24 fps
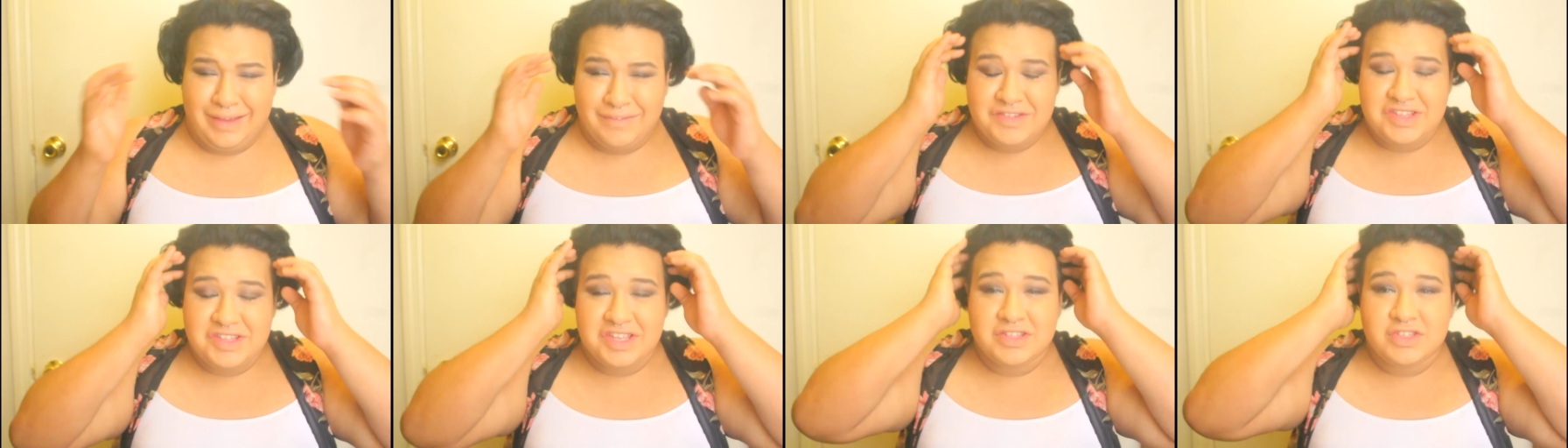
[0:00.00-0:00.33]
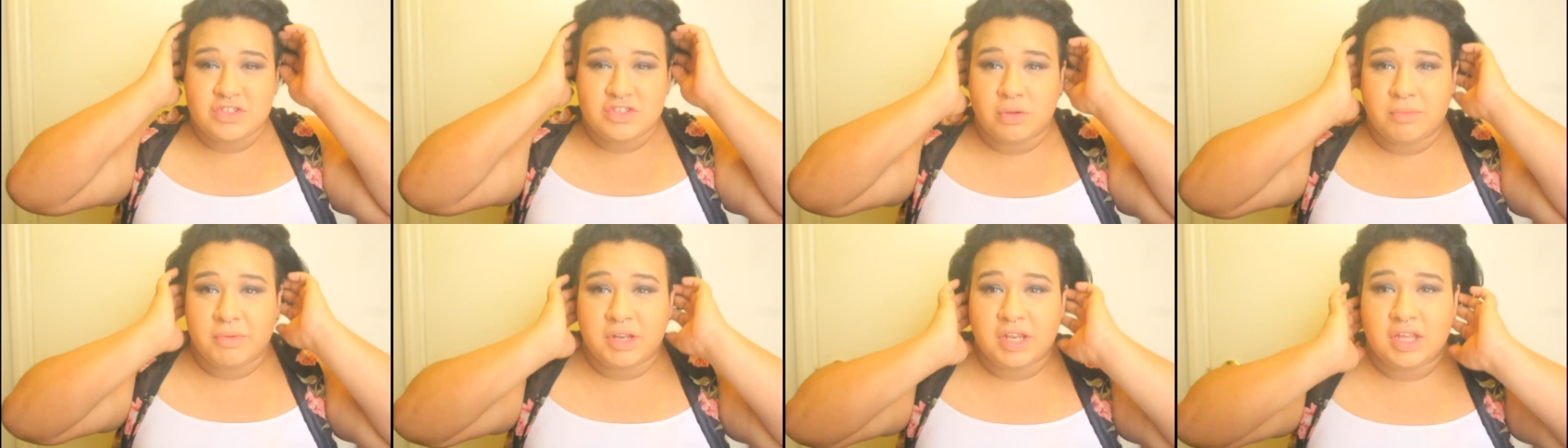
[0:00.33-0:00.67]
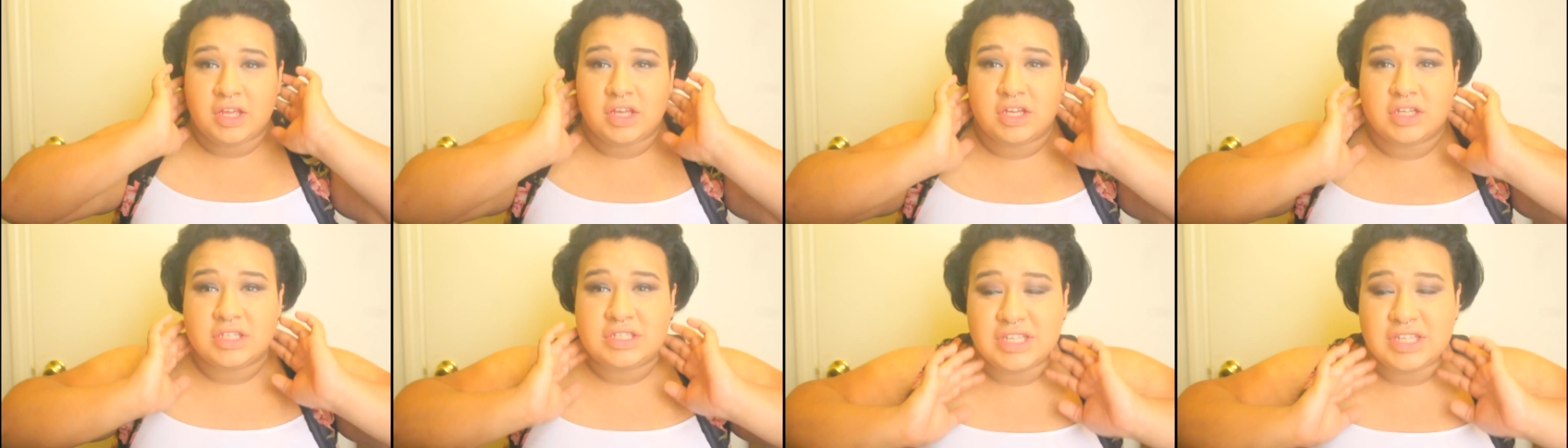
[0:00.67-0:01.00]
I've seen so many
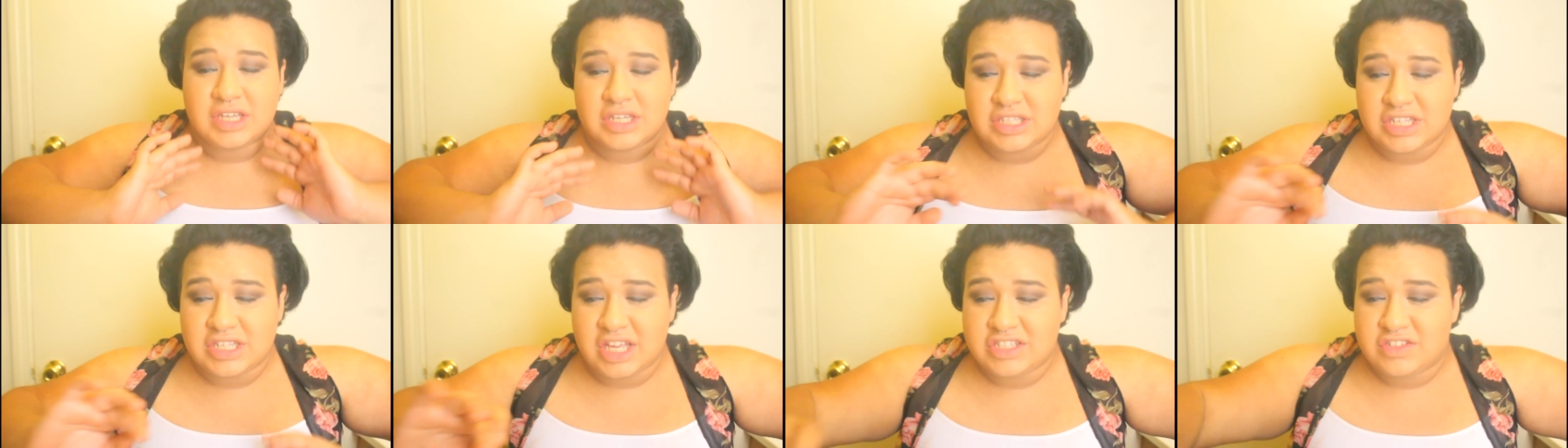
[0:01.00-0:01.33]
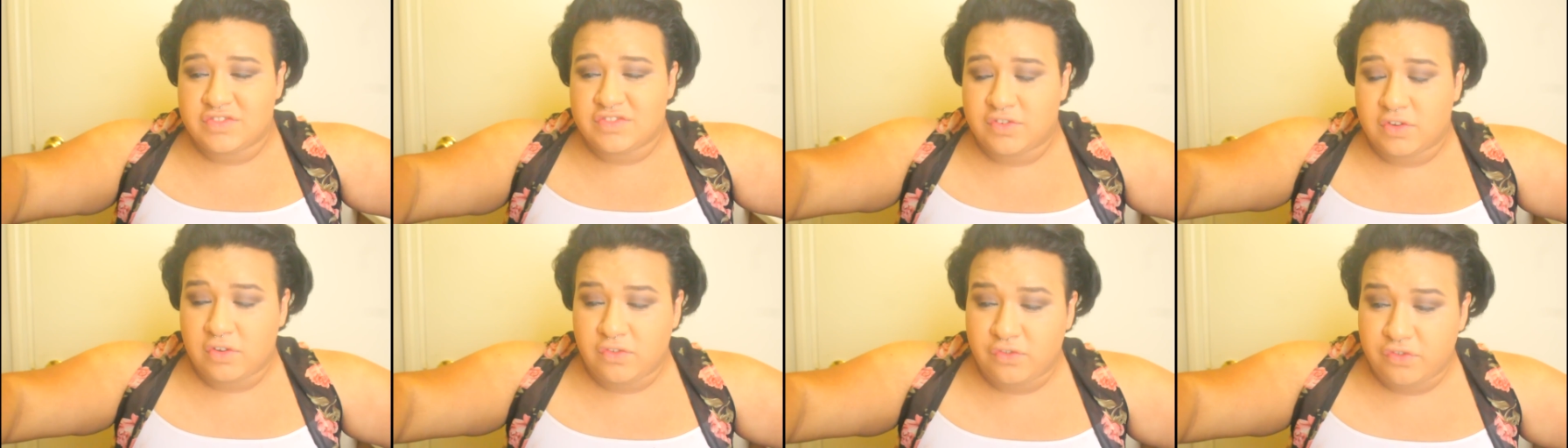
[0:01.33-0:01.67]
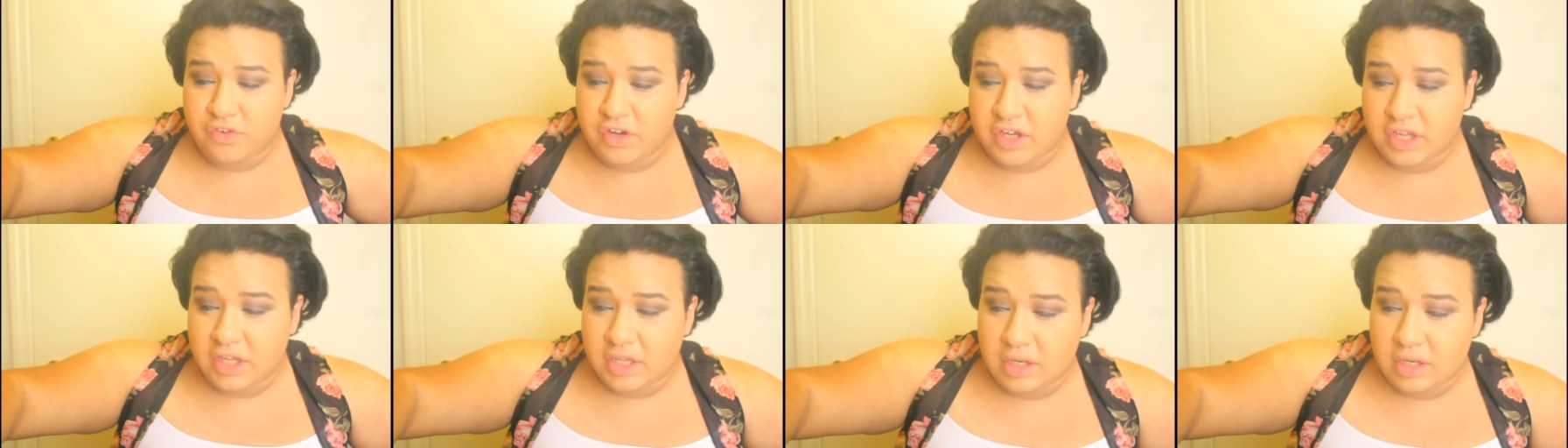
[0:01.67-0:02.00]
good, successful
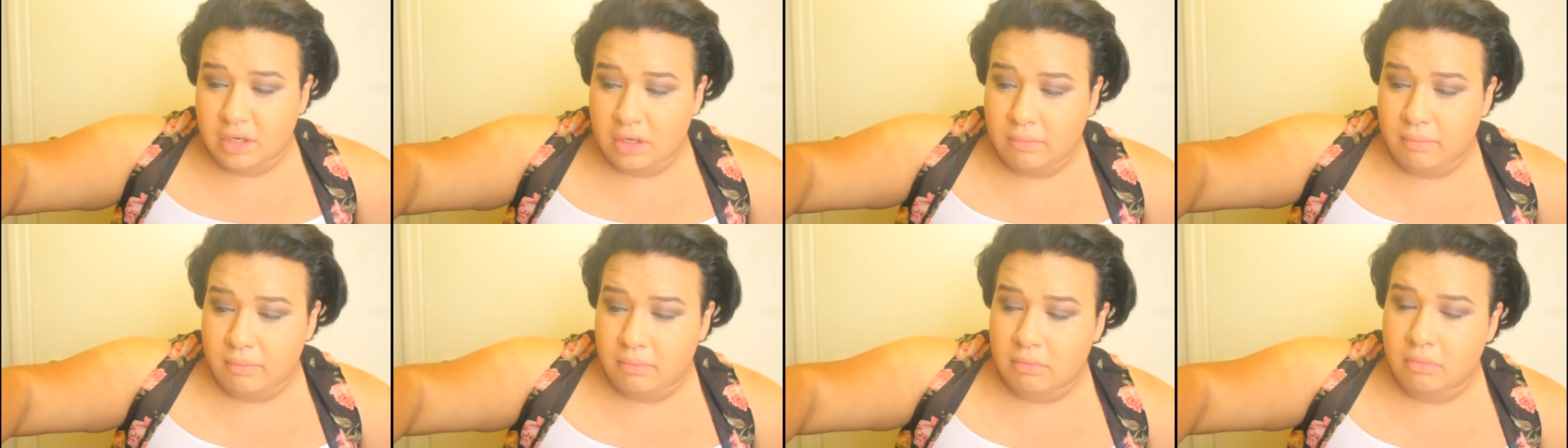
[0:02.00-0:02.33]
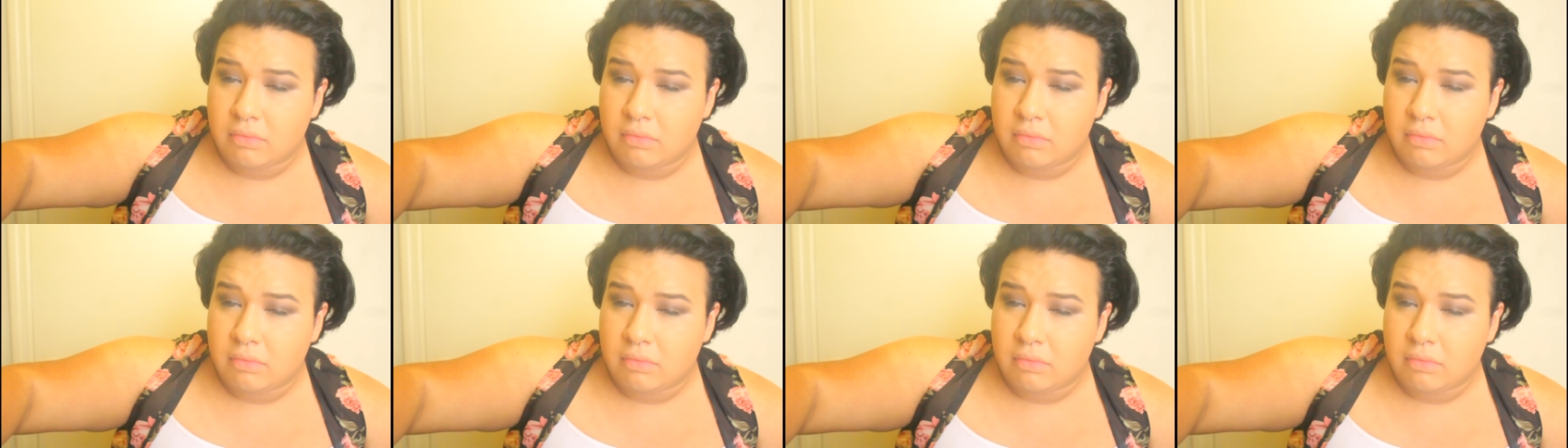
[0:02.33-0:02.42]
freaking